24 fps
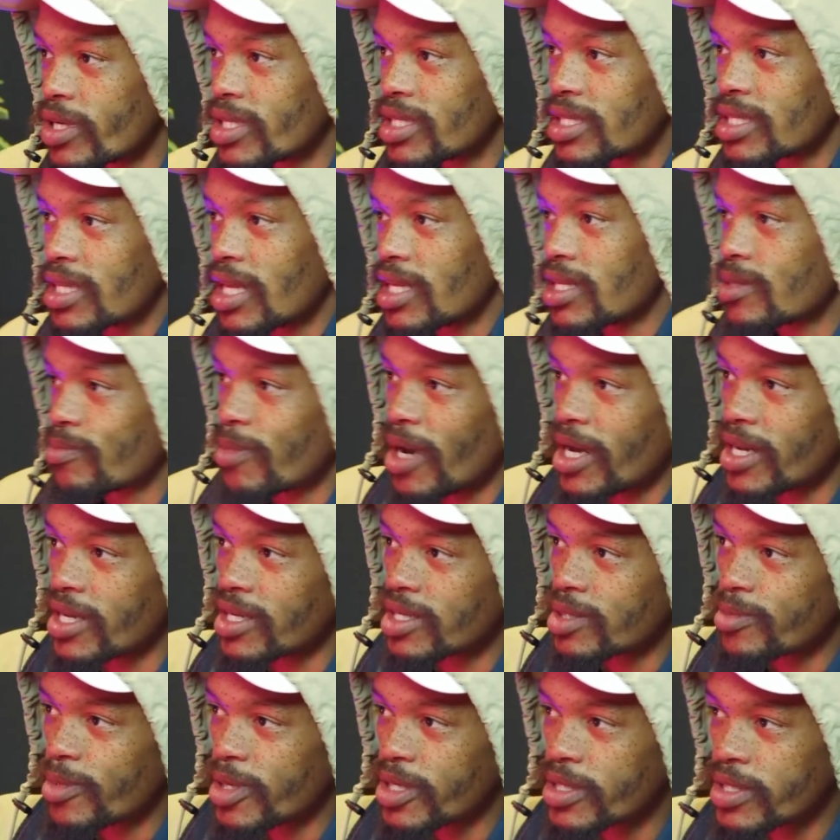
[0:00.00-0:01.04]
in that mining
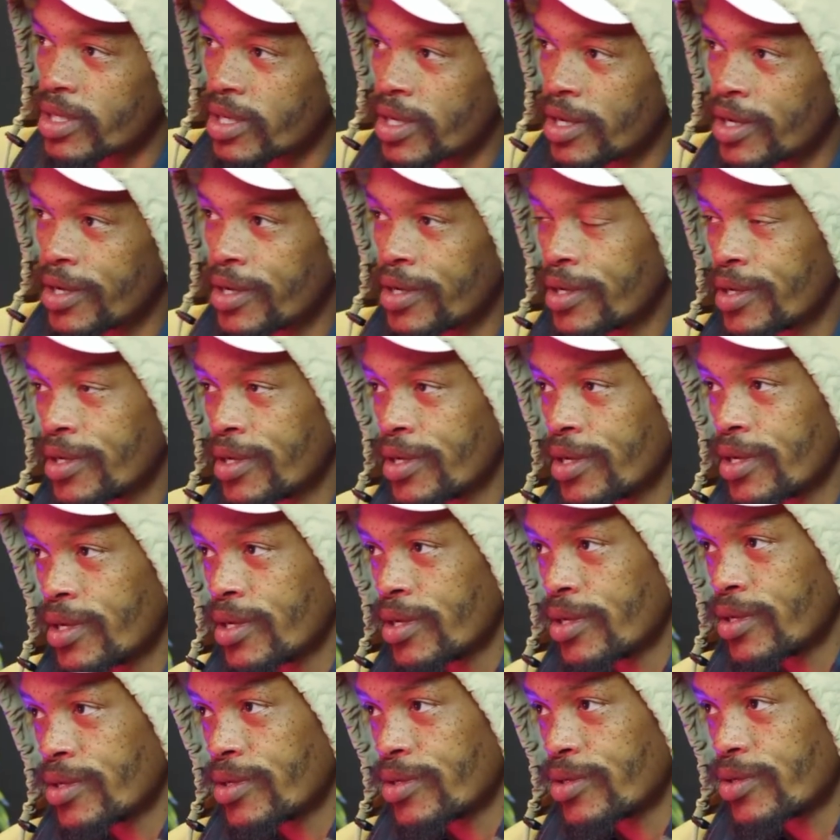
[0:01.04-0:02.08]
space.
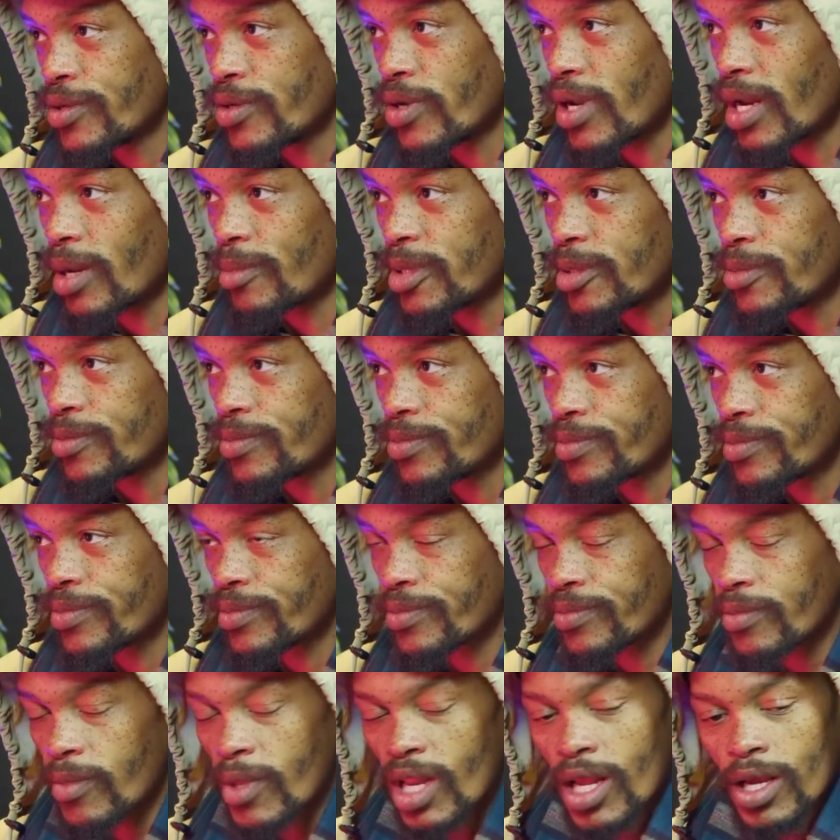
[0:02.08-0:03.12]
You know what I mean?
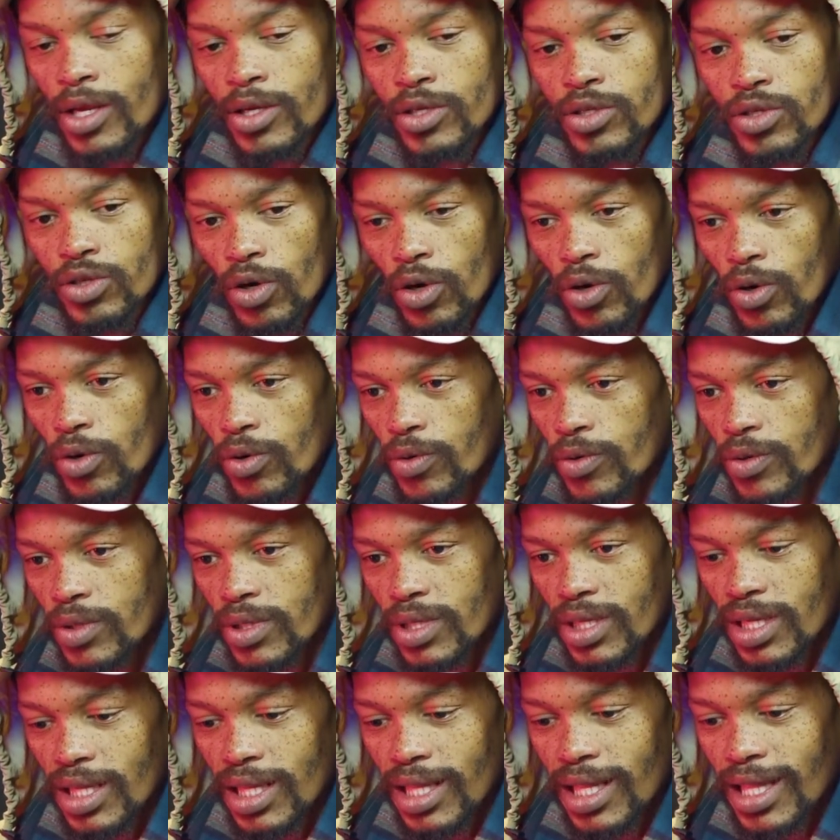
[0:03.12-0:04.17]
So
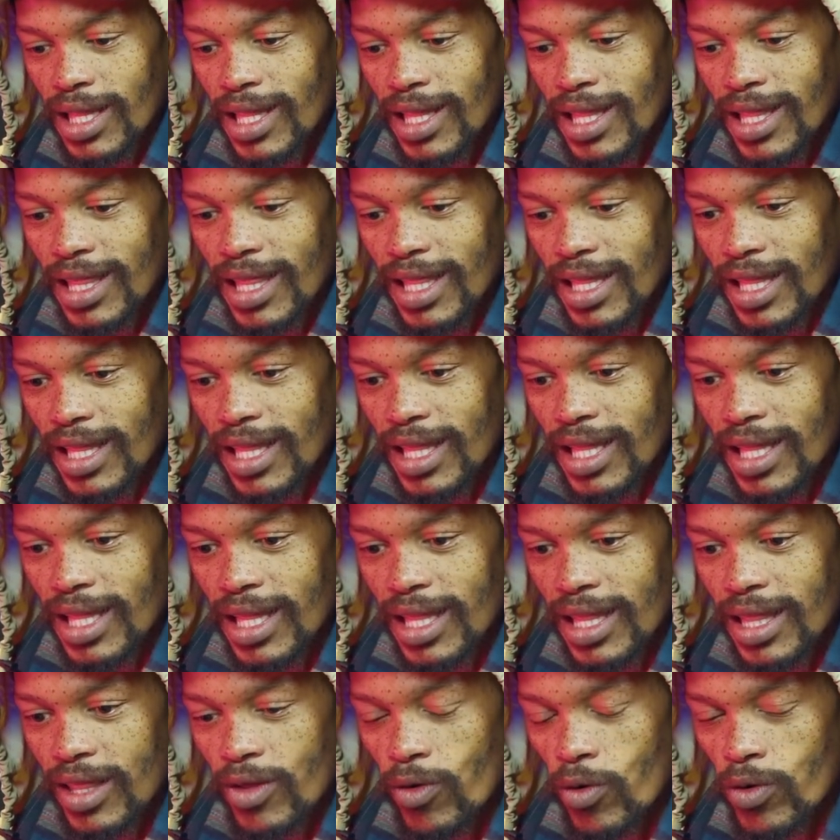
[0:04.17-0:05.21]

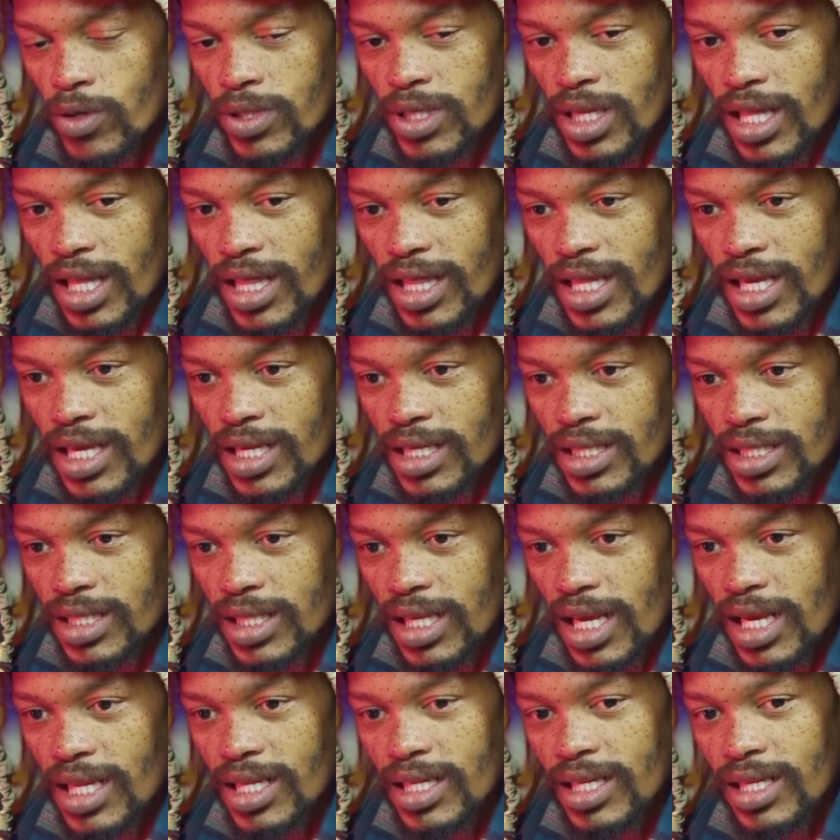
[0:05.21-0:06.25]
those are the things,
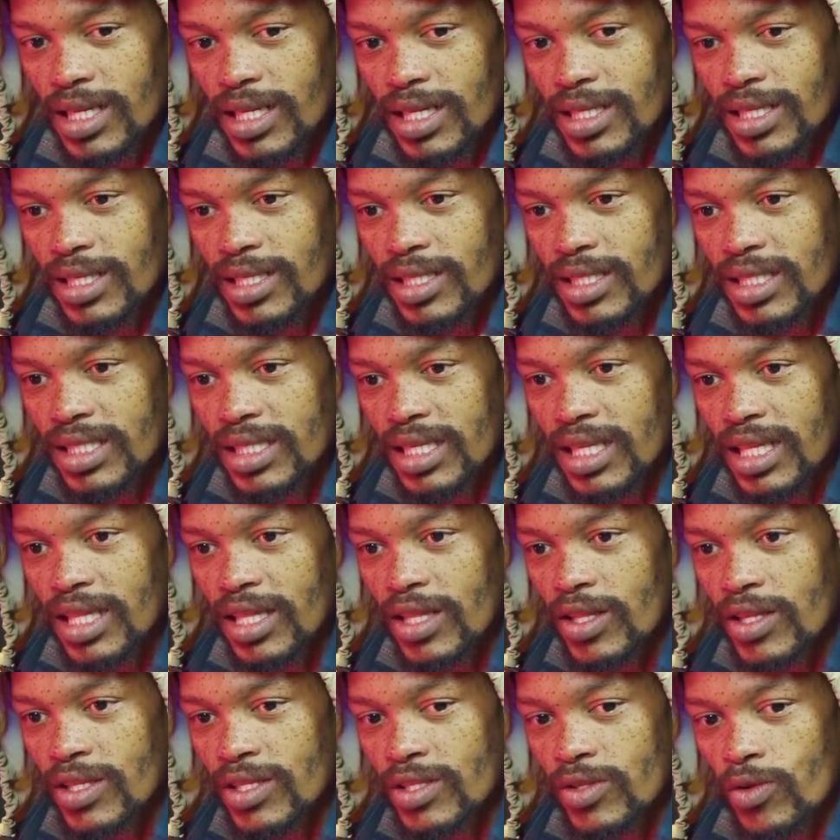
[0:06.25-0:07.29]
and
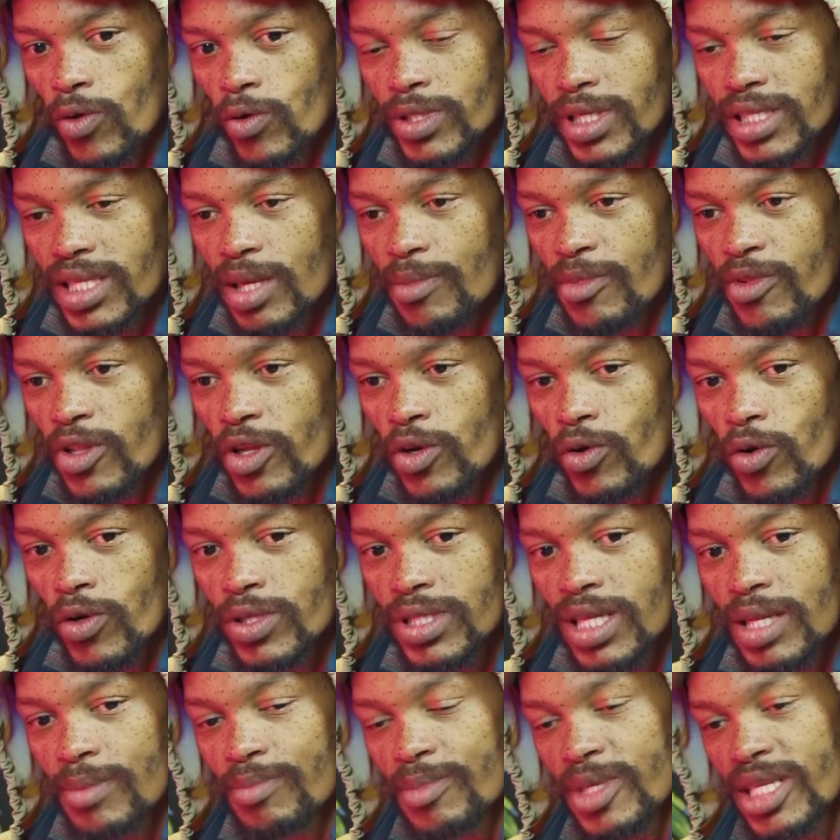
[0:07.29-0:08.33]
those are some of the laws
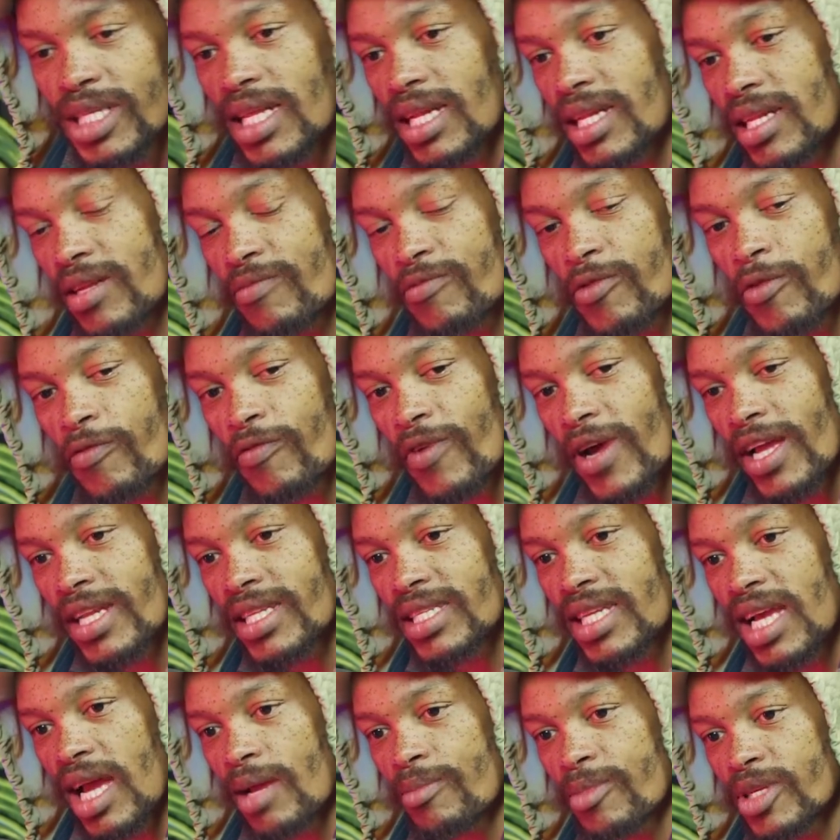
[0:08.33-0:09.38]
that mean that if you find
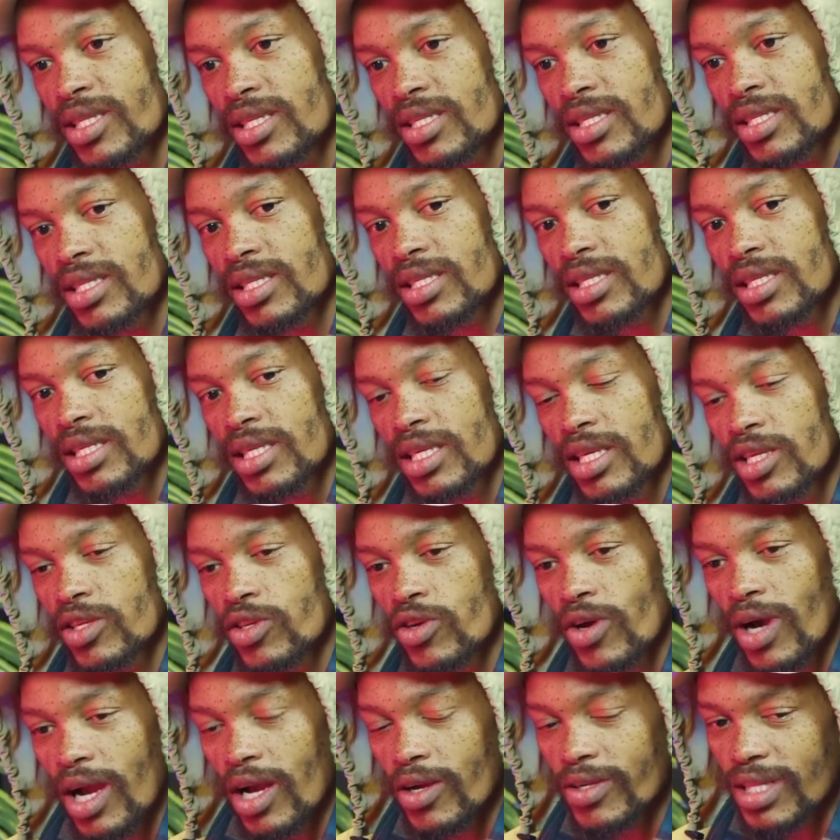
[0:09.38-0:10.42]
diamonds in
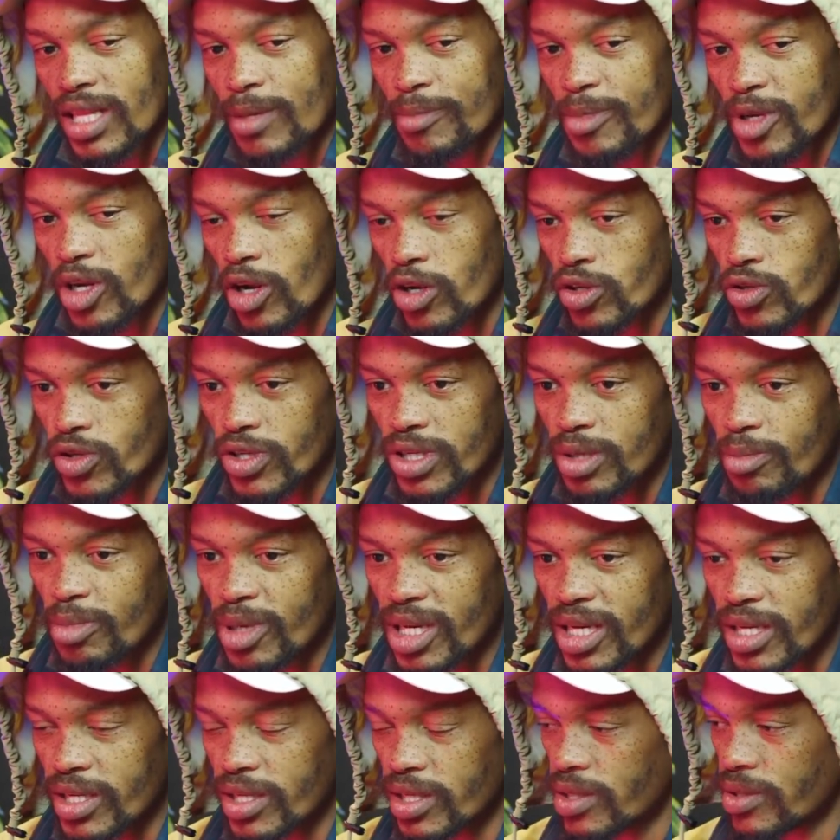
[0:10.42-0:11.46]
your house, they belong to De
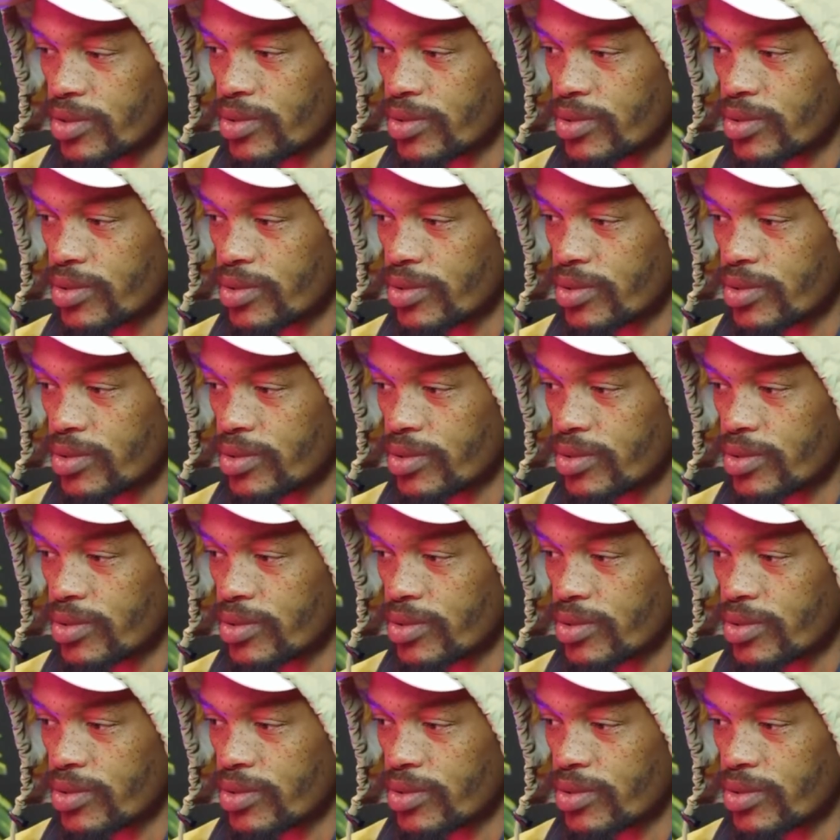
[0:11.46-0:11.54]
Beers.